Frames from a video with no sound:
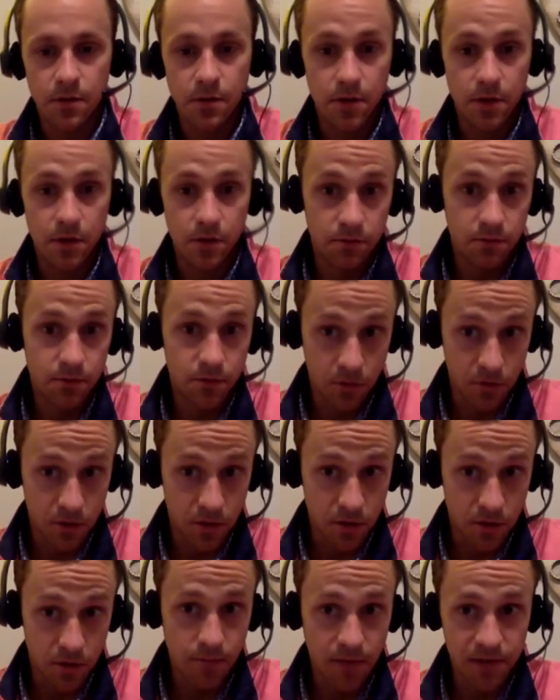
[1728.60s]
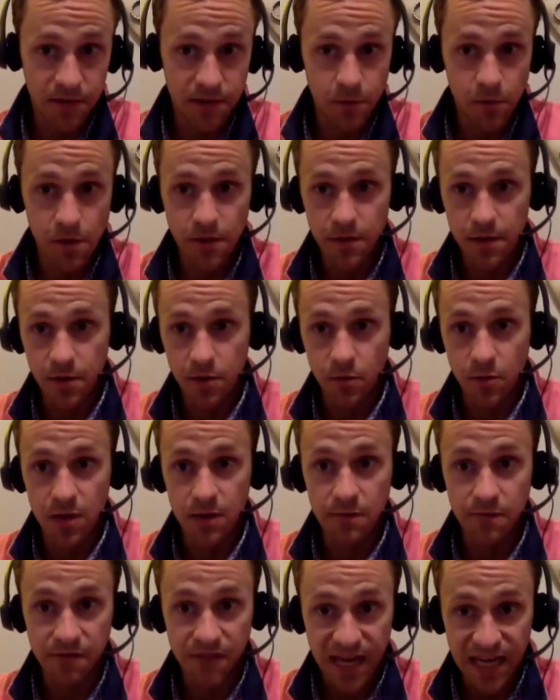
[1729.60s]
started messing with
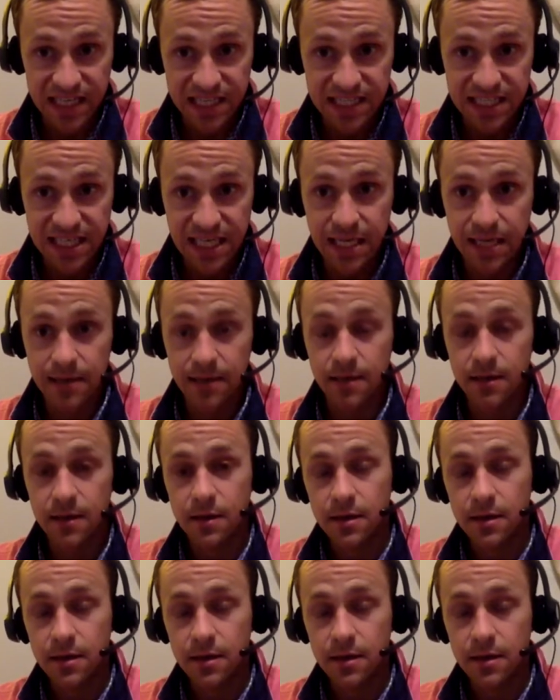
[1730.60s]
intermittent fasting.